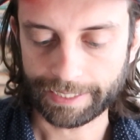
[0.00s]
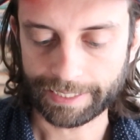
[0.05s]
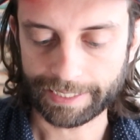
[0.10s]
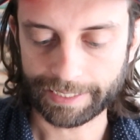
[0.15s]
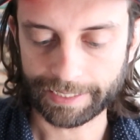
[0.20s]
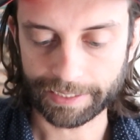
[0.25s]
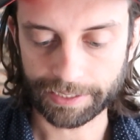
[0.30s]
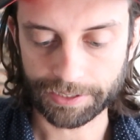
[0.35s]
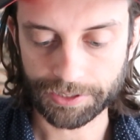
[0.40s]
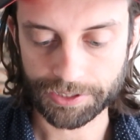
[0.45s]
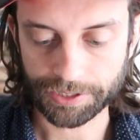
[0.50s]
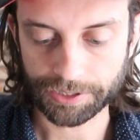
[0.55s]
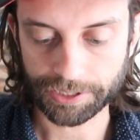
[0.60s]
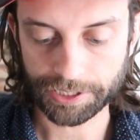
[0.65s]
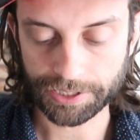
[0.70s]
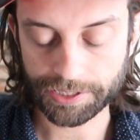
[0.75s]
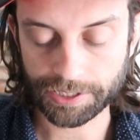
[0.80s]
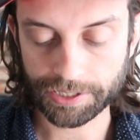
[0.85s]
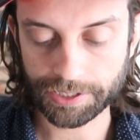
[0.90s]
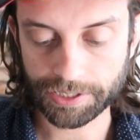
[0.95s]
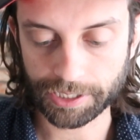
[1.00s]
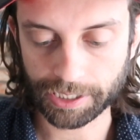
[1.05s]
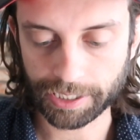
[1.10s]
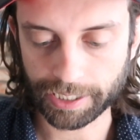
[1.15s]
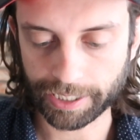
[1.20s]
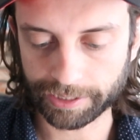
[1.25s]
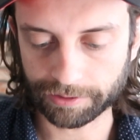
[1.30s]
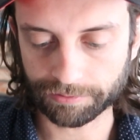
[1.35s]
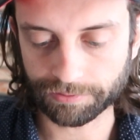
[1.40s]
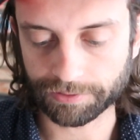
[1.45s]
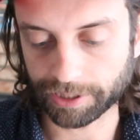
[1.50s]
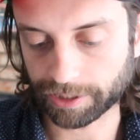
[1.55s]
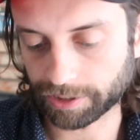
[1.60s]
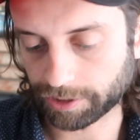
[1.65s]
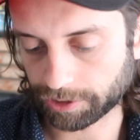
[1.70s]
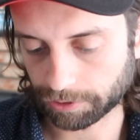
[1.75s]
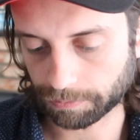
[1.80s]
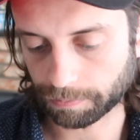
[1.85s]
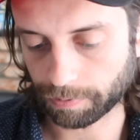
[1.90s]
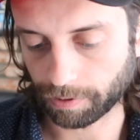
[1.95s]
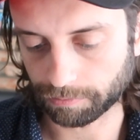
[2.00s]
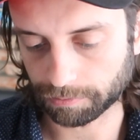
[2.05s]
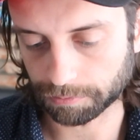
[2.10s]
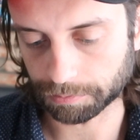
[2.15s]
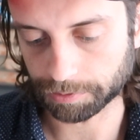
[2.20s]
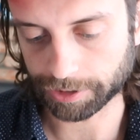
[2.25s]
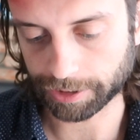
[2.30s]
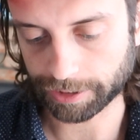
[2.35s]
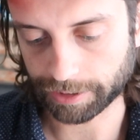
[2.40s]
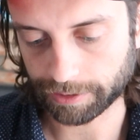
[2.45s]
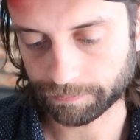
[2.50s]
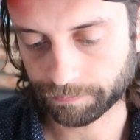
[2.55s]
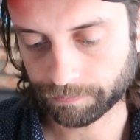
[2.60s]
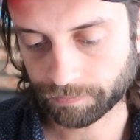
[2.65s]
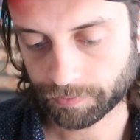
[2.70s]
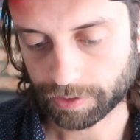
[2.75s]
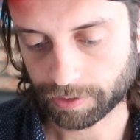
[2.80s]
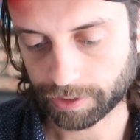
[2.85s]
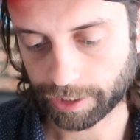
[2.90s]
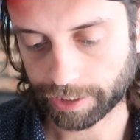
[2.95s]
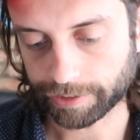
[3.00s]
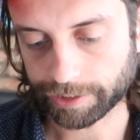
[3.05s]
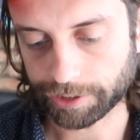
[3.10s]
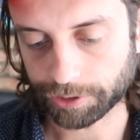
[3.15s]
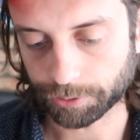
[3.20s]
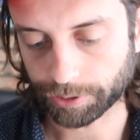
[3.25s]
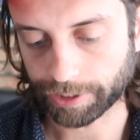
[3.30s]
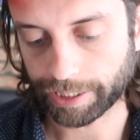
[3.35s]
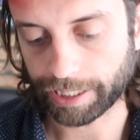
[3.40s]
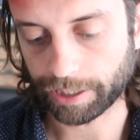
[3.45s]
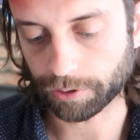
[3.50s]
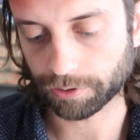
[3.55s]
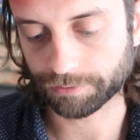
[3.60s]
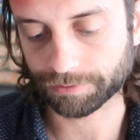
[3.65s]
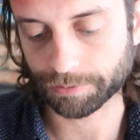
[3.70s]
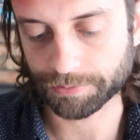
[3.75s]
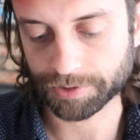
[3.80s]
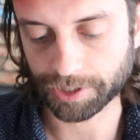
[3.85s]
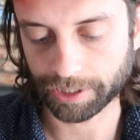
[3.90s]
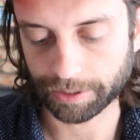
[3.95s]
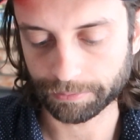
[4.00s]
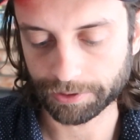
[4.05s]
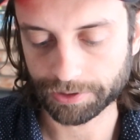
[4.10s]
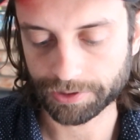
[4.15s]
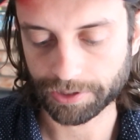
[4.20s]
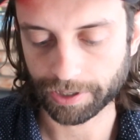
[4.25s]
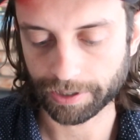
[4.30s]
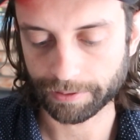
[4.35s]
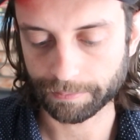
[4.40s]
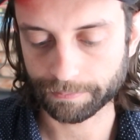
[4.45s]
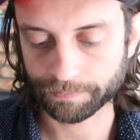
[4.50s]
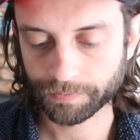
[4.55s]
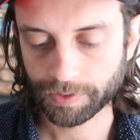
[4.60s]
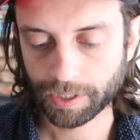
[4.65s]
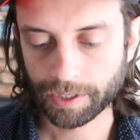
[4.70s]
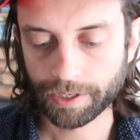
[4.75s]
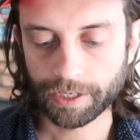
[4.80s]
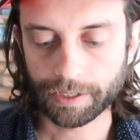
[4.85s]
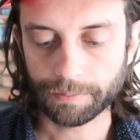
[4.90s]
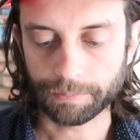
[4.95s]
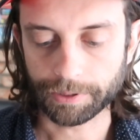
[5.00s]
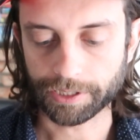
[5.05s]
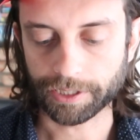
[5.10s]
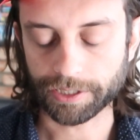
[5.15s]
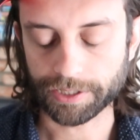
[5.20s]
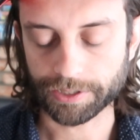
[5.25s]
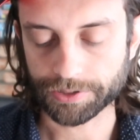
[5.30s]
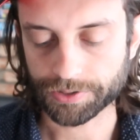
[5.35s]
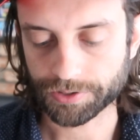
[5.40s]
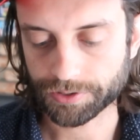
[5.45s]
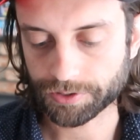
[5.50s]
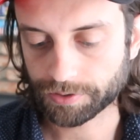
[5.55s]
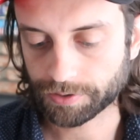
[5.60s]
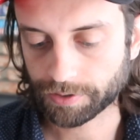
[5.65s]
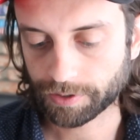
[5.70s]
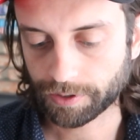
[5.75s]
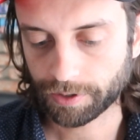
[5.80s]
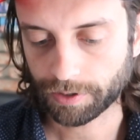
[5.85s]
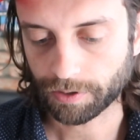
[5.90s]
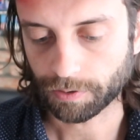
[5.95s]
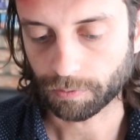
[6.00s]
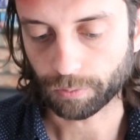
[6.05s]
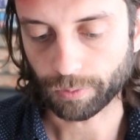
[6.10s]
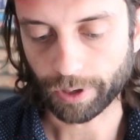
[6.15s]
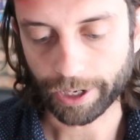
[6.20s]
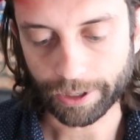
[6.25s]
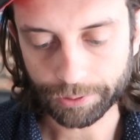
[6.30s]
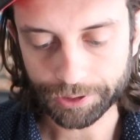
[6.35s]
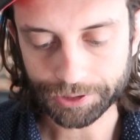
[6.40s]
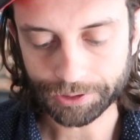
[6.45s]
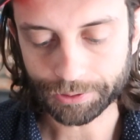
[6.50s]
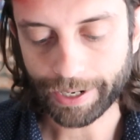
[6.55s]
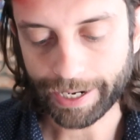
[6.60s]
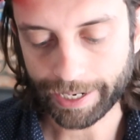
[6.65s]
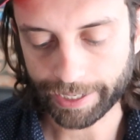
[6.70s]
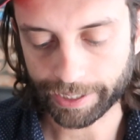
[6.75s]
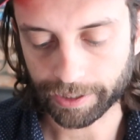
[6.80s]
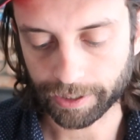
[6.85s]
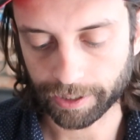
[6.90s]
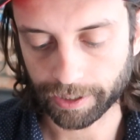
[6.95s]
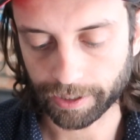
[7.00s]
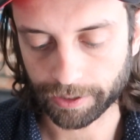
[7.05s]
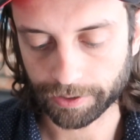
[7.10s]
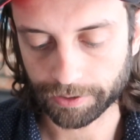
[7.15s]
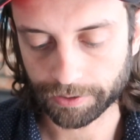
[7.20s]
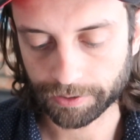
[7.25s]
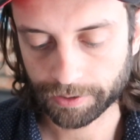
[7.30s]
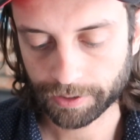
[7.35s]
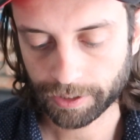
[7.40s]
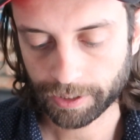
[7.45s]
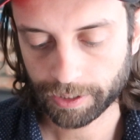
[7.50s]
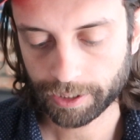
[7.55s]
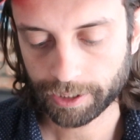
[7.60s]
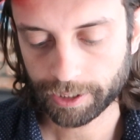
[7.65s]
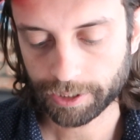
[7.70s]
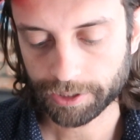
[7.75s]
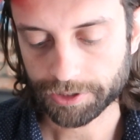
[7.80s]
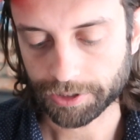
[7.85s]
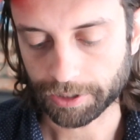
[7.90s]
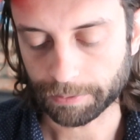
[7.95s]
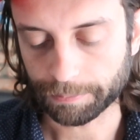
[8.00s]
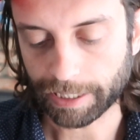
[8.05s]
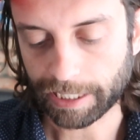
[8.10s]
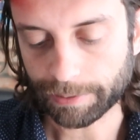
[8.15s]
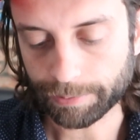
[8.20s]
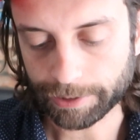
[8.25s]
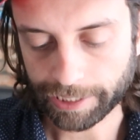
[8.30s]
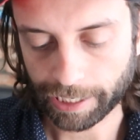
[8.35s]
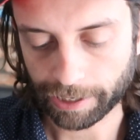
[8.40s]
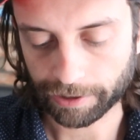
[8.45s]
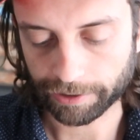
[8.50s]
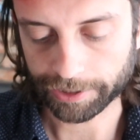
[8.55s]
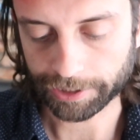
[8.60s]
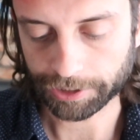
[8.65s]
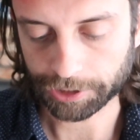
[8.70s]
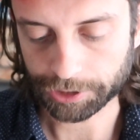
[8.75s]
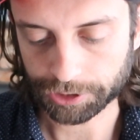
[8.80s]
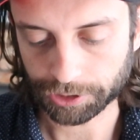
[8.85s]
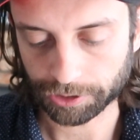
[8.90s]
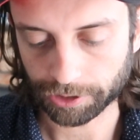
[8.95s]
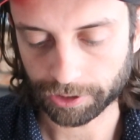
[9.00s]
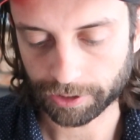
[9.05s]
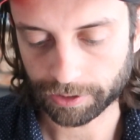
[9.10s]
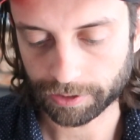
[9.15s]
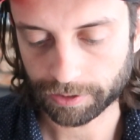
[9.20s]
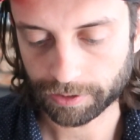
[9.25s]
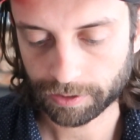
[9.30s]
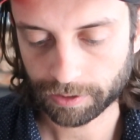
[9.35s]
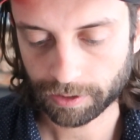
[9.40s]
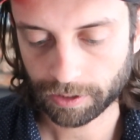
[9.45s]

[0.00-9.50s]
And this is the kind of thing that you're probably likely to encounter from time to time because why would you hang on to a baby carrying shirt